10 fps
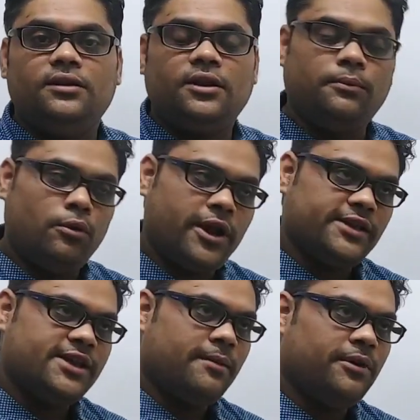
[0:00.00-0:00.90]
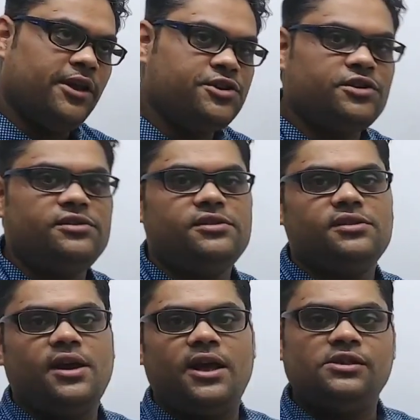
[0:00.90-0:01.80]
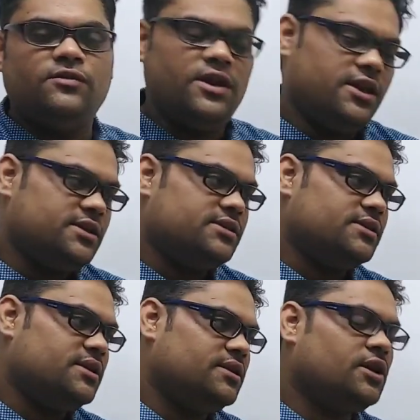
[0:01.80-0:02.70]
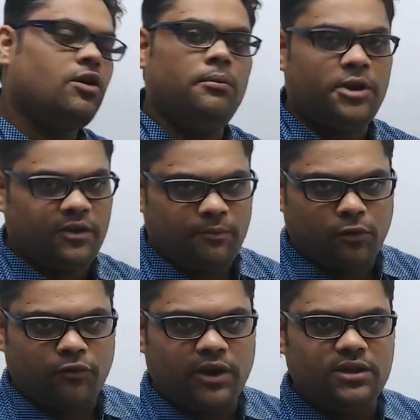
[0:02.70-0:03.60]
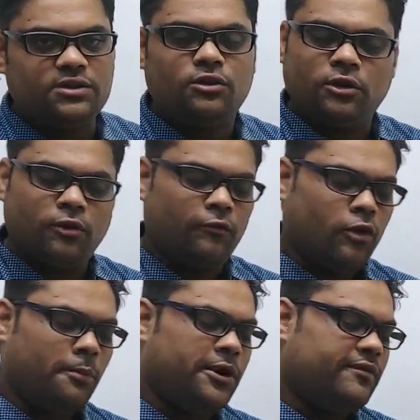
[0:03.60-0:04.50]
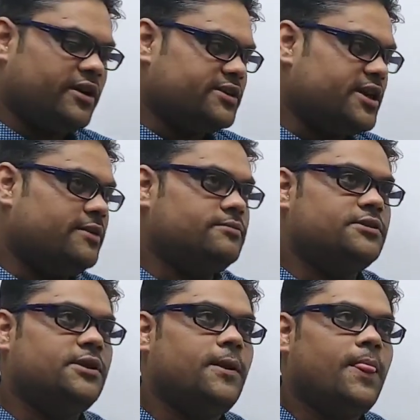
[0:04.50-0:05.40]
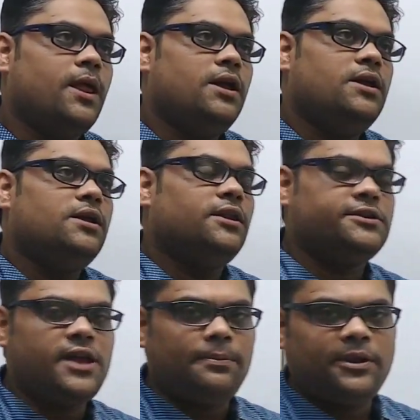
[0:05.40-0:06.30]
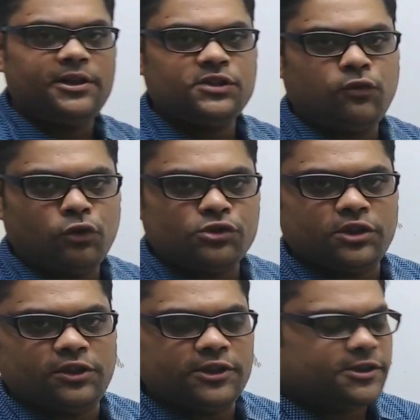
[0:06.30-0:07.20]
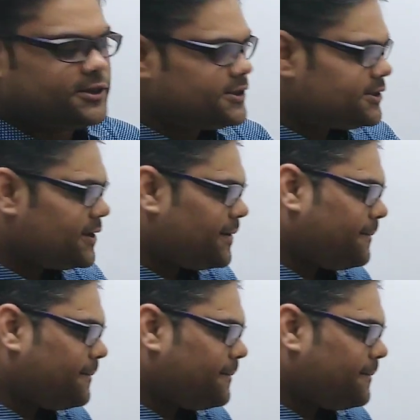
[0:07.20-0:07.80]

the board examinations as well as the competitive profiles or the competitive exams. The chapter is photosynthesis.